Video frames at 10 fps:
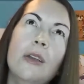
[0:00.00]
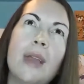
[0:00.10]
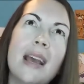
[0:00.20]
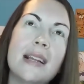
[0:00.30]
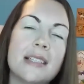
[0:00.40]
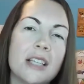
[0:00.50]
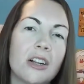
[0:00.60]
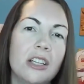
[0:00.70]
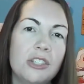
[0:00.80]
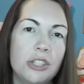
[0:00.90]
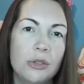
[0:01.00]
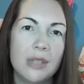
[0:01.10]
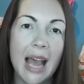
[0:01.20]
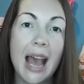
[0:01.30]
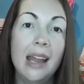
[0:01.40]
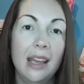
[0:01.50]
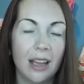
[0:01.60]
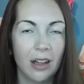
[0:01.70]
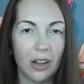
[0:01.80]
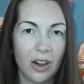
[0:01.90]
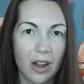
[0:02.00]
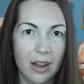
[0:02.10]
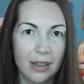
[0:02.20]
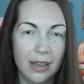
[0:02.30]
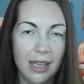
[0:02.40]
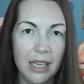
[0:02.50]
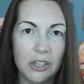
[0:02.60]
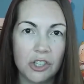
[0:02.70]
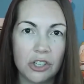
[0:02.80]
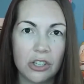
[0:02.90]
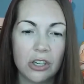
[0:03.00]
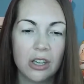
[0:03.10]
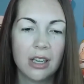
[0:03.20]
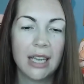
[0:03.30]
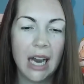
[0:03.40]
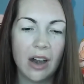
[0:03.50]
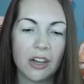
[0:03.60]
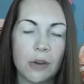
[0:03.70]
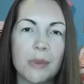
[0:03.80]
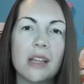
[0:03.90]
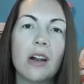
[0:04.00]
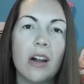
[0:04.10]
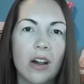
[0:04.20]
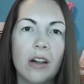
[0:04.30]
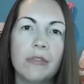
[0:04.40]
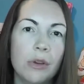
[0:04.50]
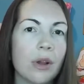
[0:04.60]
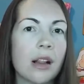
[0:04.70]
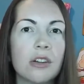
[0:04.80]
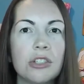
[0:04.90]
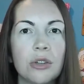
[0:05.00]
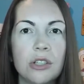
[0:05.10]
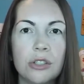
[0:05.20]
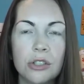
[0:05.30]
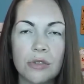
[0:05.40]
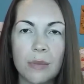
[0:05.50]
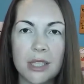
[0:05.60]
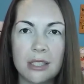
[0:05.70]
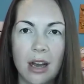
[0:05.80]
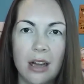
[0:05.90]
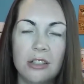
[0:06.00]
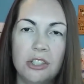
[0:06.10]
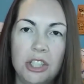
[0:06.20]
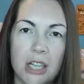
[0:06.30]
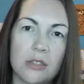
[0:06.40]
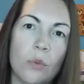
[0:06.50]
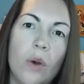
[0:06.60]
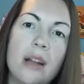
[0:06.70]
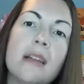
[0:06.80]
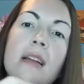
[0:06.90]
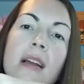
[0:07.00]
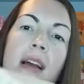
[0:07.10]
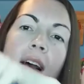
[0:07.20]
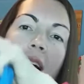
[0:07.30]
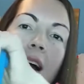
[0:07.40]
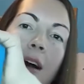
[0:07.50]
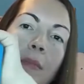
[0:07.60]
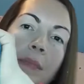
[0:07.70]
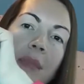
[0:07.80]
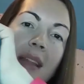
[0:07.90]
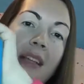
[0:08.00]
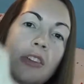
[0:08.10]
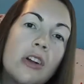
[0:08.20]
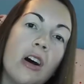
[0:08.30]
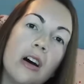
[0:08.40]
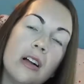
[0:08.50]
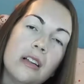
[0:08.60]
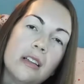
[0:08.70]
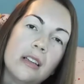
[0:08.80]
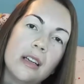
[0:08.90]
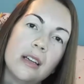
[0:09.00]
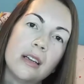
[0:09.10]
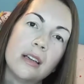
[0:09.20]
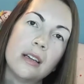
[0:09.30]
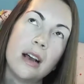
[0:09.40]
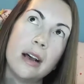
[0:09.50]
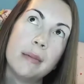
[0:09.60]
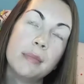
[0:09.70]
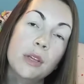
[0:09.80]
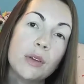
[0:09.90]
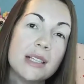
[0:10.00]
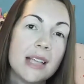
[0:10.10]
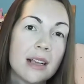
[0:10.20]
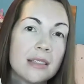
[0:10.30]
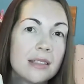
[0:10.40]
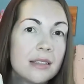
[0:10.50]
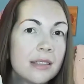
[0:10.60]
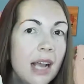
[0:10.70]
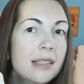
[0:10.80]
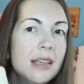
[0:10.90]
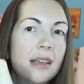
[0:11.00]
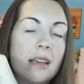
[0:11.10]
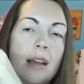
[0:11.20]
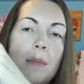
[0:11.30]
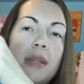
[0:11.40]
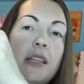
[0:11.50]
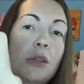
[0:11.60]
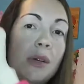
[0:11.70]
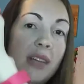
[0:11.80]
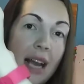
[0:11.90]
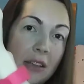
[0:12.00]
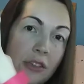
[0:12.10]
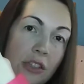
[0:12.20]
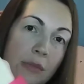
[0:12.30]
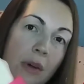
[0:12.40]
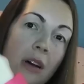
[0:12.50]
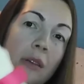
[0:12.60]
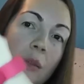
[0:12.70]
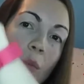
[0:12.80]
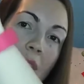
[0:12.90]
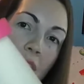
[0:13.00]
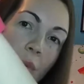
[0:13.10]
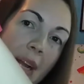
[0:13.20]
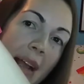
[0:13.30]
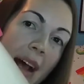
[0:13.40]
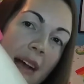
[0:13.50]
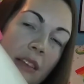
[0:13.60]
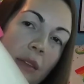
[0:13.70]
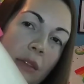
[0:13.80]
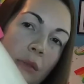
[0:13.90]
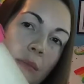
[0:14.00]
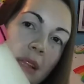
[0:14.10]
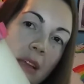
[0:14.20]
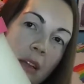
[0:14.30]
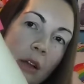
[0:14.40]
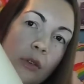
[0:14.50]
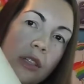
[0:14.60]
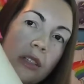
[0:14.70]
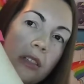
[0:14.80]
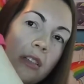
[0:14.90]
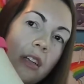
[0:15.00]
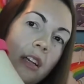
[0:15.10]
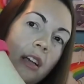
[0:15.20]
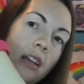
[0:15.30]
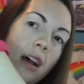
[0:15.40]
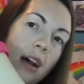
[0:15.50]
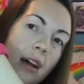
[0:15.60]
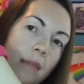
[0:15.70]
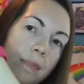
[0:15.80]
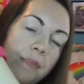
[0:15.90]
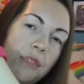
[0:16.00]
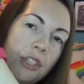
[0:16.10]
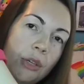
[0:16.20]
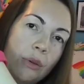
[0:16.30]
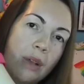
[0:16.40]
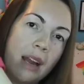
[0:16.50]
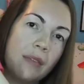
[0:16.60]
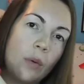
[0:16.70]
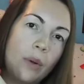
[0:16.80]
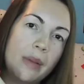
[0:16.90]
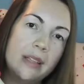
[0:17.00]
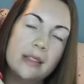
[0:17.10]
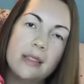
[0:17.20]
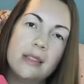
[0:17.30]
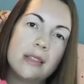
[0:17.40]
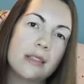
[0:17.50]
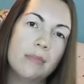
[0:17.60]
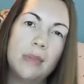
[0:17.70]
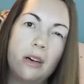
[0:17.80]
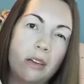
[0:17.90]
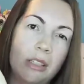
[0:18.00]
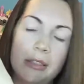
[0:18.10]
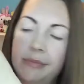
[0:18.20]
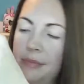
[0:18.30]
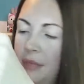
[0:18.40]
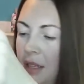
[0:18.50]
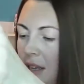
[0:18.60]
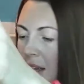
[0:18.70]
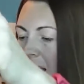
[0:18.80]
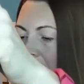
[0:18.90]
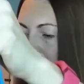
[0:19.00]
can't necessarily choose any color on each character, but there are a few colors you can choose from. It's not just one. And these are all unisex sizing, but they do have an extra small, which is what I got. So this would be the closest to kind of a women's small. I